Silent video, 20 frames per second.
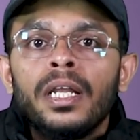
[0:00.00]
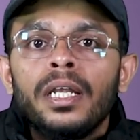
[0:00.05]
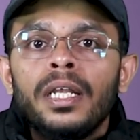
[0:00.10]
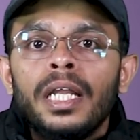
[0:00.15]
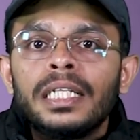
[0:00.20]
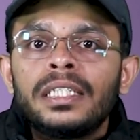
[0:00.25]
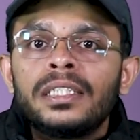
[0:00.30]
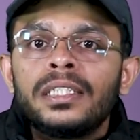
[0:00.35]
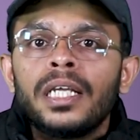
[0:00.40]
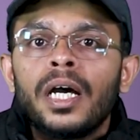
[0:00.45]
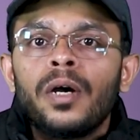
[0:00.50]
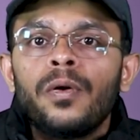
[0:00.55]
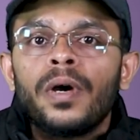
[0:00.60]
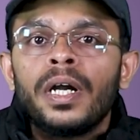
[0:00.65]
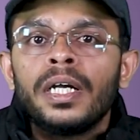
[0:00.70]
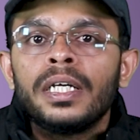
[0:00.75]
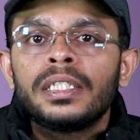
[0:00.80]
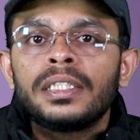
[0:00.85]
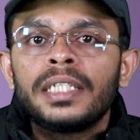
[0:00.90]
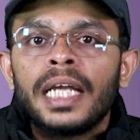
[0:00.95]
Let's now
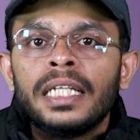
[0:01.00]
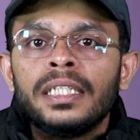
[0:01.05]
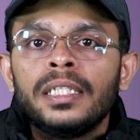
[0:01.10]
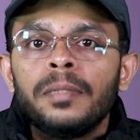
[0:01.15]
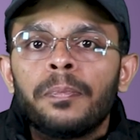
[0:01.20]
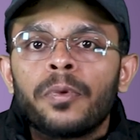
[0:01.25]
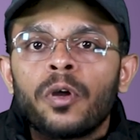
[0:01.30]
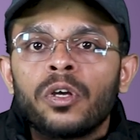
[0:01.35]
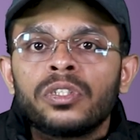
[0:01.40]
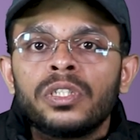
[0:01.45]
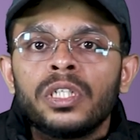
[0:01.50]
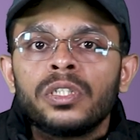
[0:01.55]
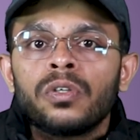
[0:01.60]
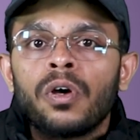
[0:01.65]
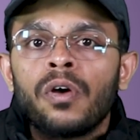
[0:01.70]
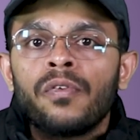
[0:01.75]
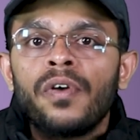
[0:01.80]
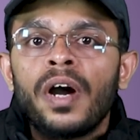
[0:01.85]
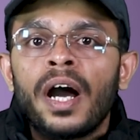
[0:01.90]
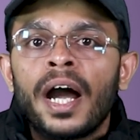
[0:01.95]
understand the process
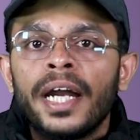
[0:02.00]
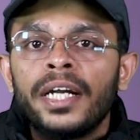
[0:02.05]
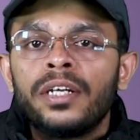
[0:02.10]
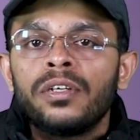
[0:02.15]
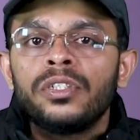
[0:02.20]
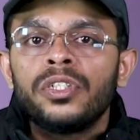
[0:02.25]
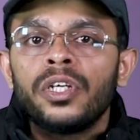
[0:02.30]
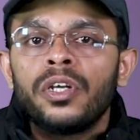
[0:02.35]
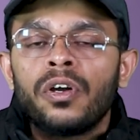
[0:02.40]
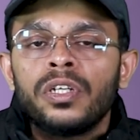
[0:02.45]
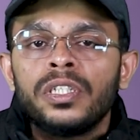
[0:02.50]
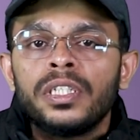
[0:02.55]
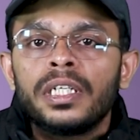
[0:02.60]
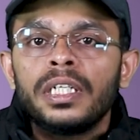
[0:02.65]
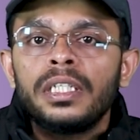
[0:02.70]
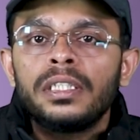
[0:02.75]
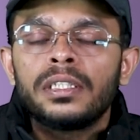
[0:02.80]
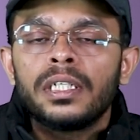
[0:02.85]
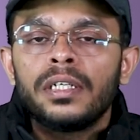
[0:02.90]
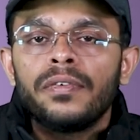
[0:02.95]
of a
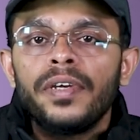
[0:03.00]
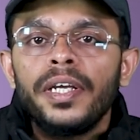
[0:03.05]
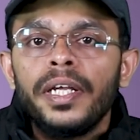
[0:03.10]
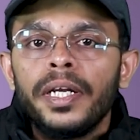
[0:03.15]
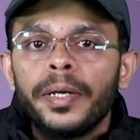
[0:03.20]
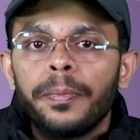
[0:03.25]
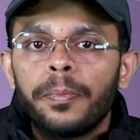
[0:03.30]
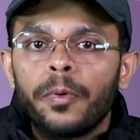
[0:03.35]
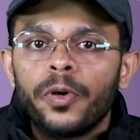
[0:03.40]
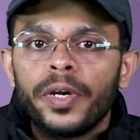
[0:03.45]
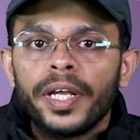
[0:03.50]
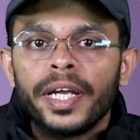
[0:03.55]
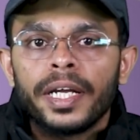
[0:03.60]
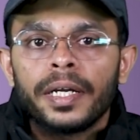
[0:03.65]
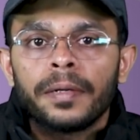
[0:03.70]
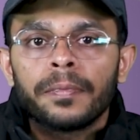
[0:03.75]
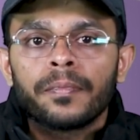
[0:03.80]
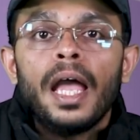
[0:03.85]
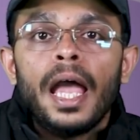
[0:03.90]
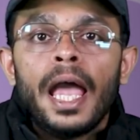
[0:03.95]
hydrogeological survey reporting.